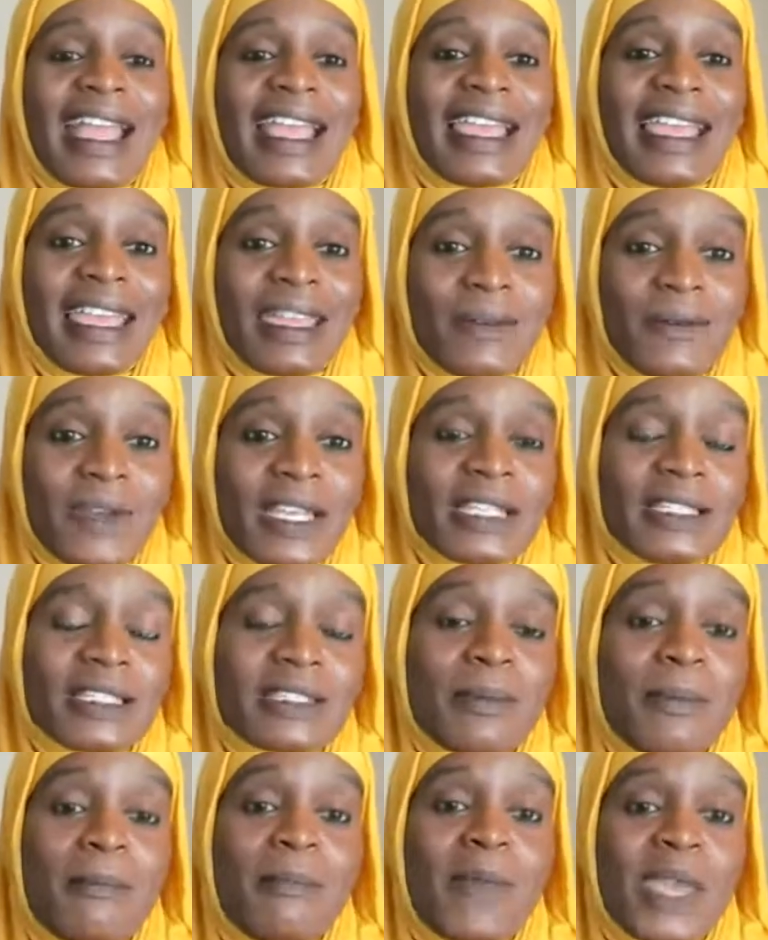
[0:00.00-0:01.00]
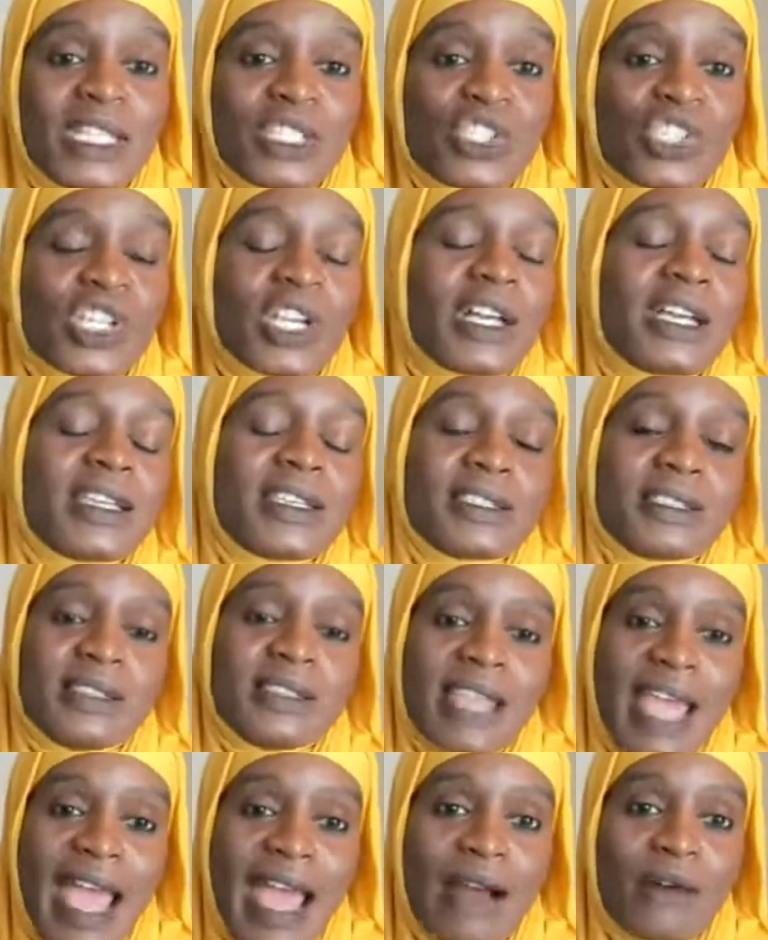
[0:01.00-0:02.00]
Even dementia is
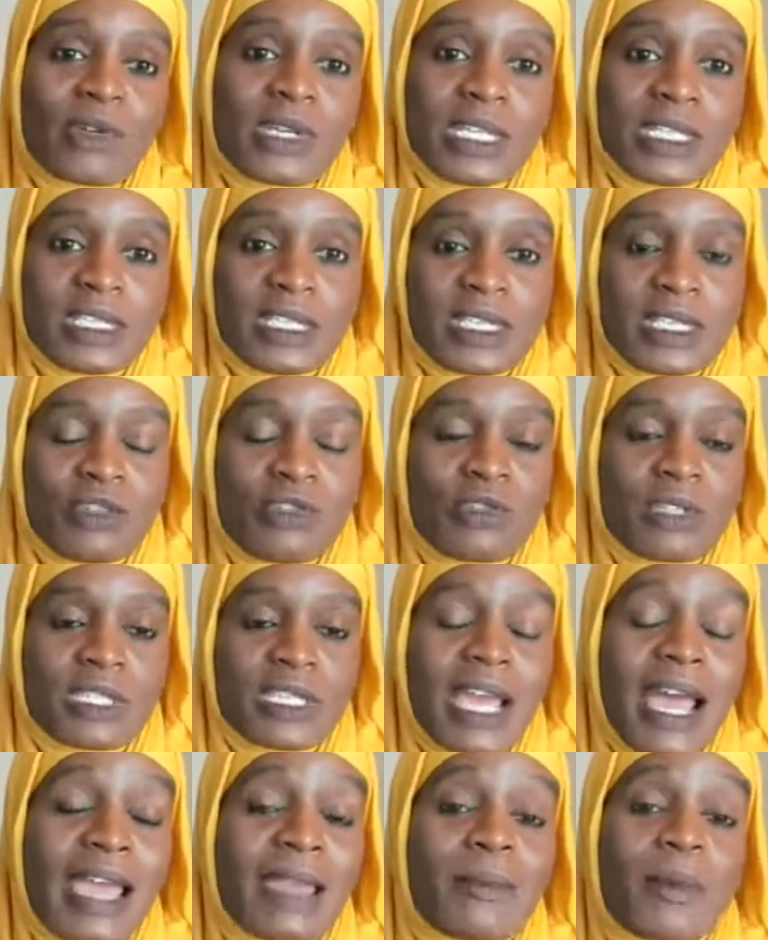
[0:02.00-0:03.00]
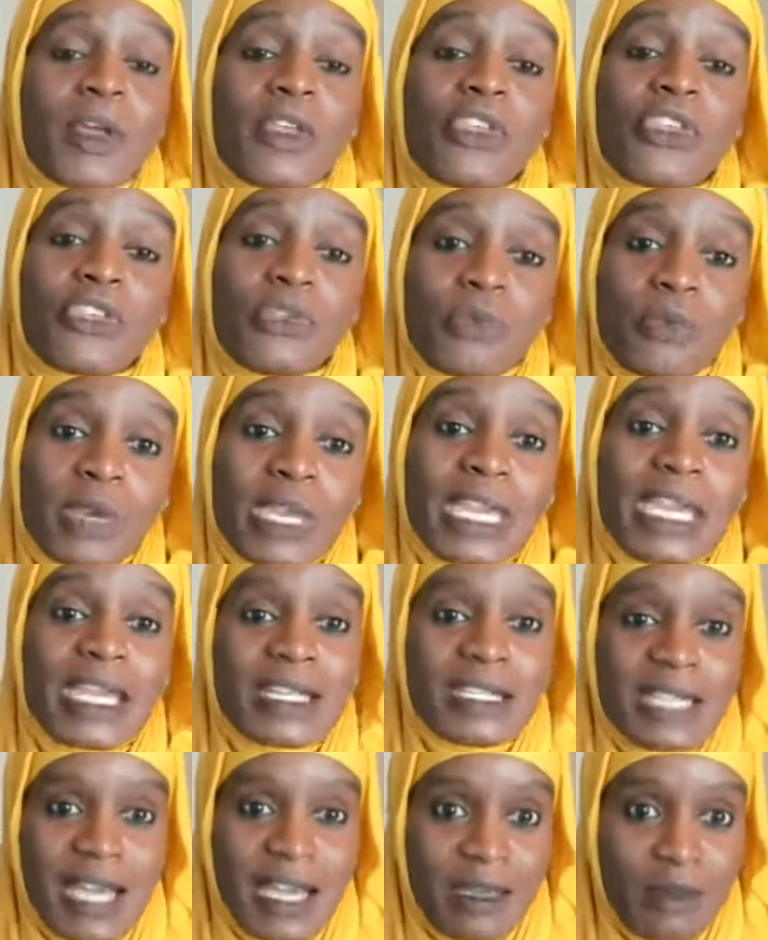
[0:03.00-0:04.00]
now considered type
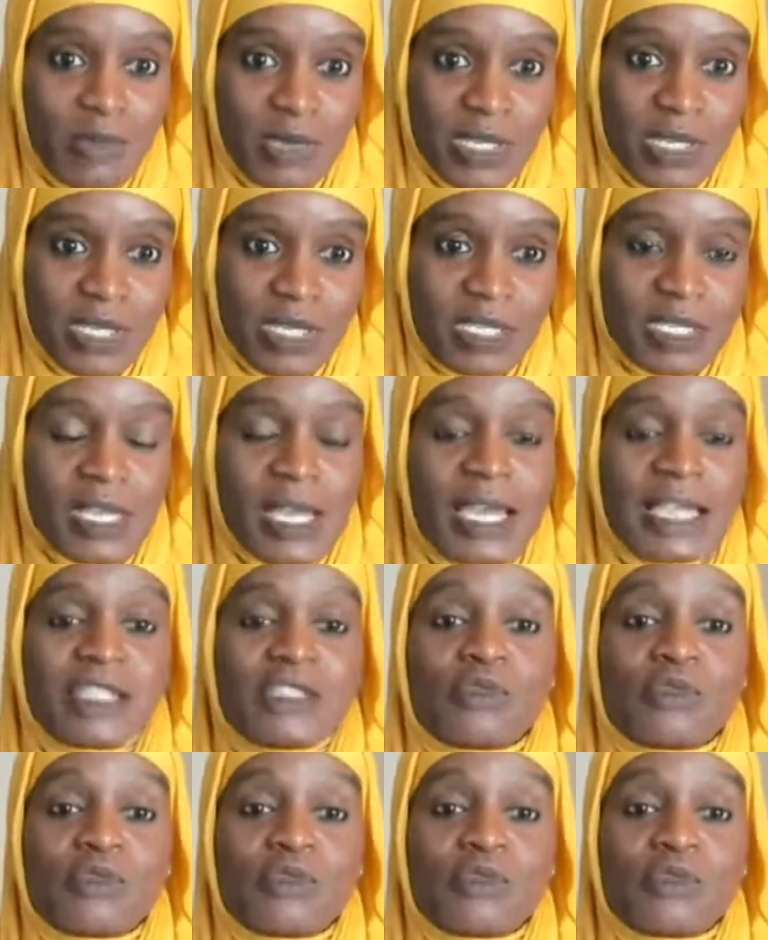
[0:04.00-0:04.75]
3 diabetes,